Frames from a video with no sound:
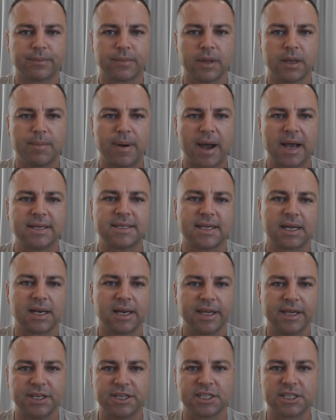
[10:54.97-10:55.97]

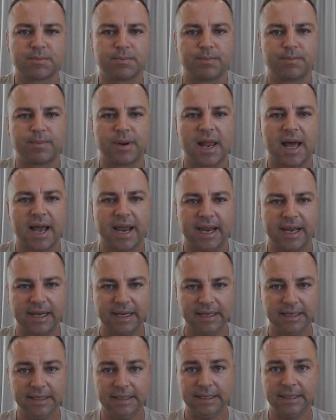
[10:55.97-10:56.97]
you're just
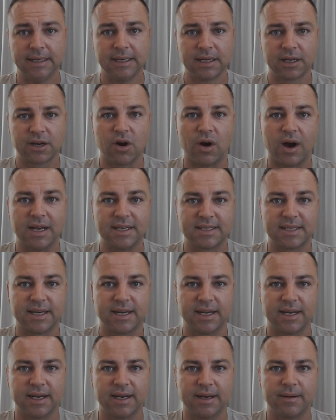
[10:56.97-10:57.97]
playing guys that
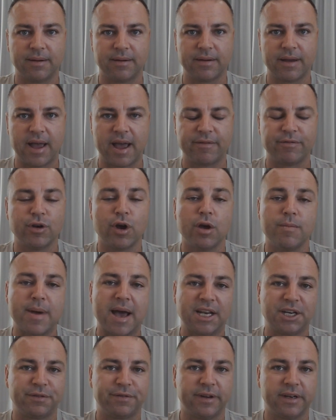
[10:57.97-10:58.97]
have no
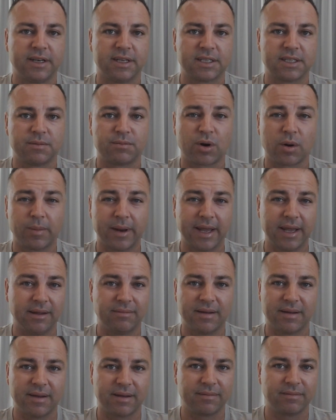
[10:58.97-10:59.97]
match fitness and probably
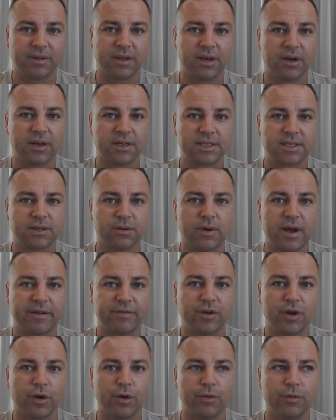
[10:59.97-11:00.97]
still
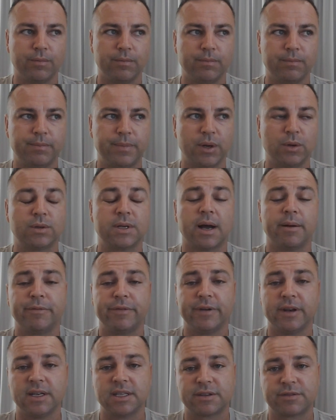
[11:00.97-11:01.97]
have no built-up
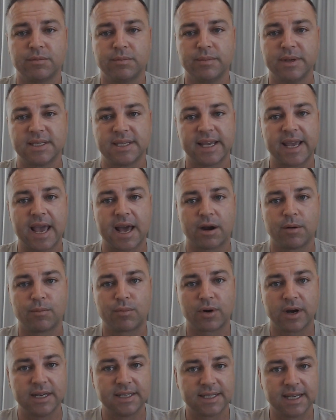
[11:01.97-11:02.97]
fitness from missing out on
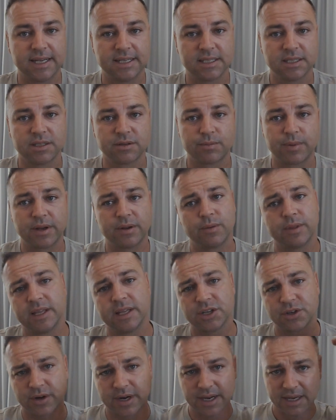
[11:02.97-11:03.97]
pre-seasons but with
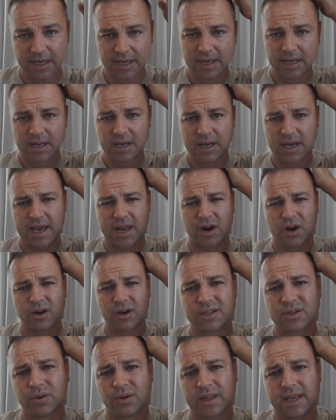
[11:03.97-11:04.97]
injury. And I
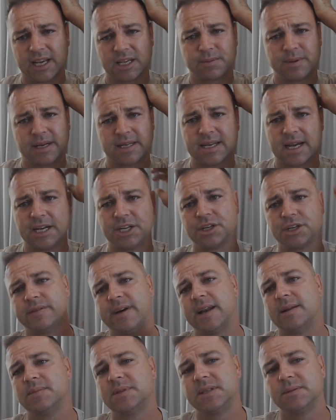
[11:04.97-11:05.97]
thought the expectation of
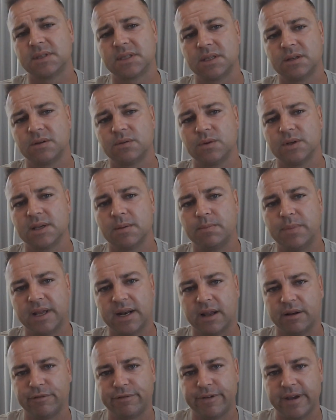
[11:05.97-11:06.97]
Adam Simpson was a bit
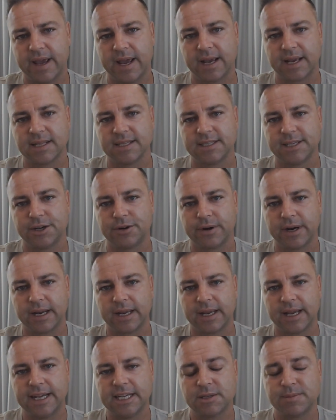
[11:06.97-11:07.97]
unfair,
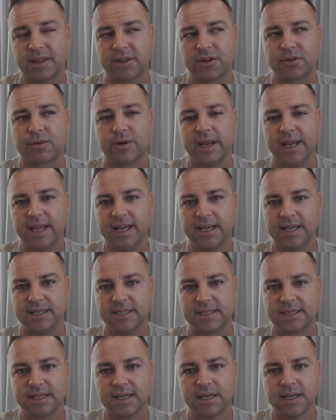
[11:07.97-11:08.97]
considering he spent 3
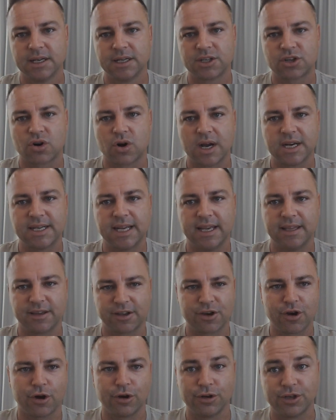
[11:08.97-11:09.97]
years trying to either
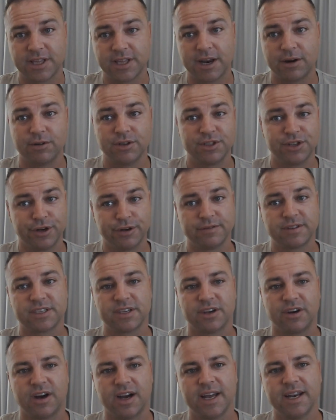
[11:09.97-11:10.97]
coach that reserve
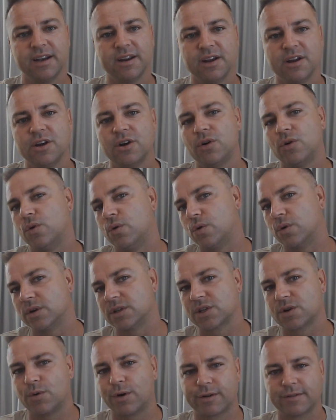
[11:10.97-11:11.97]
side or a
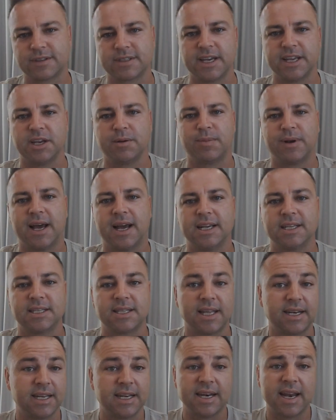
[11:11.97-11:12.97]
squad of senior players
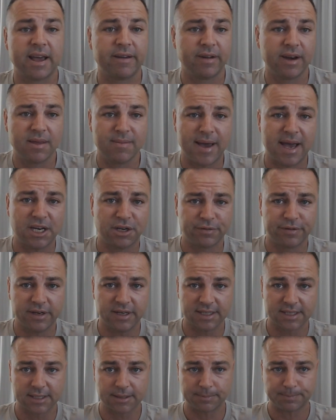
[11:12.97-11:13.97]
that didn't have any match
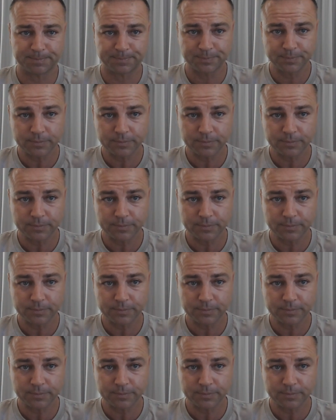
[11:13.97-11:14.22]
fitness.